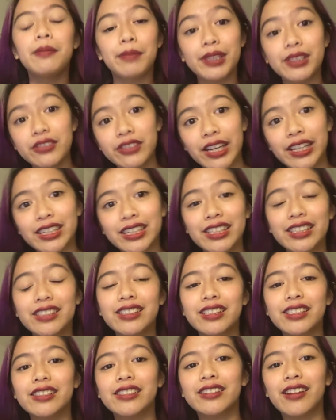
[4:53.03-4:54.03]
But
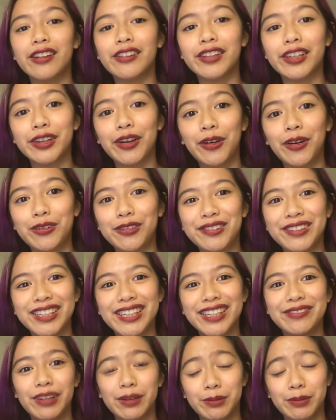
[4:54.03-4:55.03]
Chinese is not the
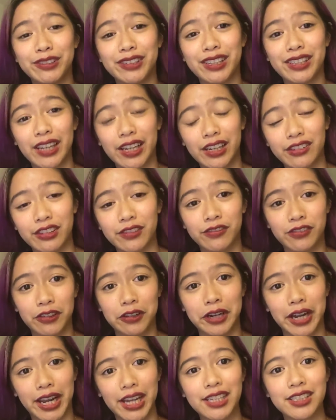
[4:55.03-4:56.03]
only representation
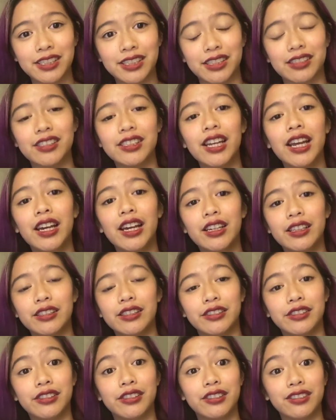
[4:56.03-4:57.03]
for Asians.
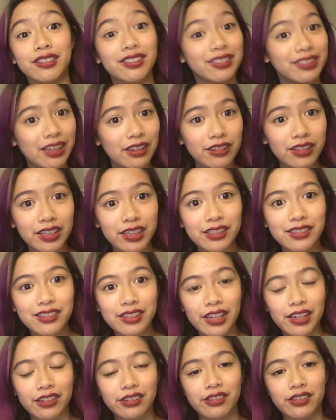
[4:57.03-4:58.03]
There's still
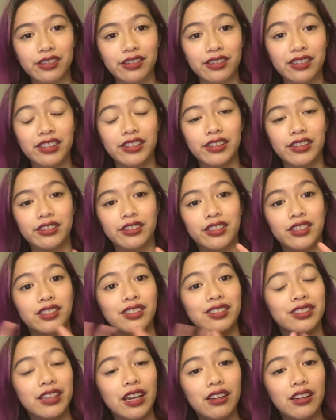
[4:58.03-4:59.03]
Southeast Asians, there's
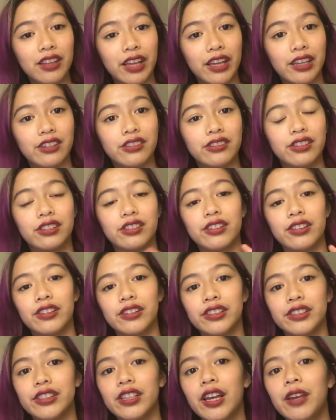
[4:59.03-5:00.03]
still South Asians,
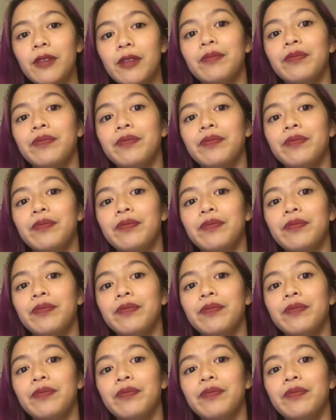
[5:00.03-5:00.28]
there's